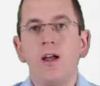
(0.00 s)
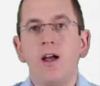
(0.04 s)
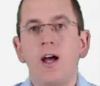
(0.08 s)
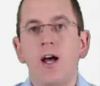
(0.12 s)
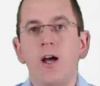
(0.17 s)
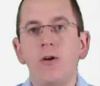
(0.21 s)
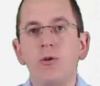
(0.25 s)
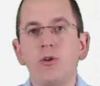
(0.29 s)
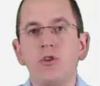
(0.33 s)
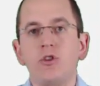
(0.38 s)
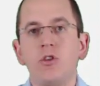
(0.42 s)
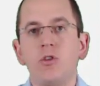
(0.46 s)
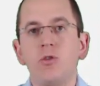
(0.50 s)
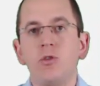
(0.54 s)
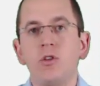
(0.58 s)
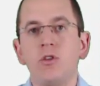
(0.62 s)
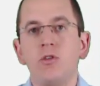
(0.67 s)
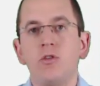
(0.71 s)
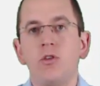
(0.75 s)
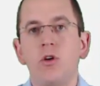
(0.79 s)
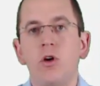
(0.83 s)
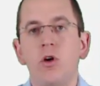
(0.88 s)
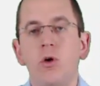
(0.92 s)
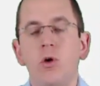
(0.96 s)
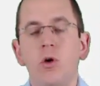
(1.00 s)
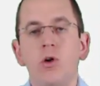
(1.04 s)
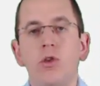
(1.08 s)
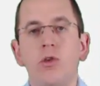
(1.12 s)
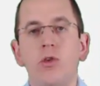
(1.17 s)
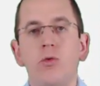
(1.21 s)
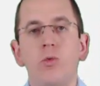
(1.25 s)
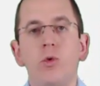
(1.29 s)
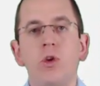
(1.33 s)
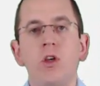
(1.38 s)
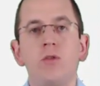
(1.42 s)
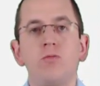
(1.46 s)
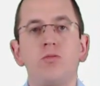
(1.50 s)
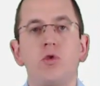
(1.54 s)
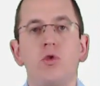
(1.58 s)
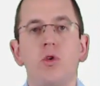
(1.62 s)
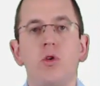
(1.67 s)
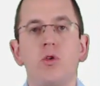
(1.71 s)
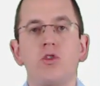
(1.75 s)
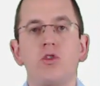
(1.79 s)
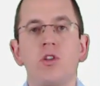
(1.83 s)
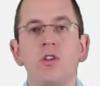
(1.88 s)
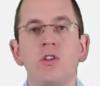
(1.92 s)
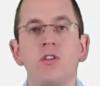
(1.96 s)
I will show you all three
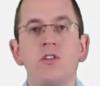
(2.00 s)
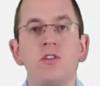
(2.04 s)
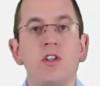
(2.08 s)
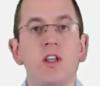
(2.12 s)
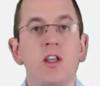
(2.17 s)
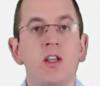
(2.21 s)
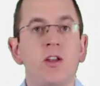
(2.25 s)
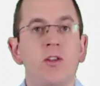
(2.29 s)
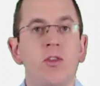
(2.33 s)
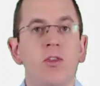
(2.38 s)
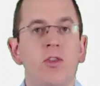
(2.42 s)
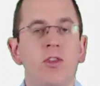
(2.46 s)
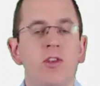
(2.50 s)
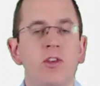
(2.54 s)
approaches in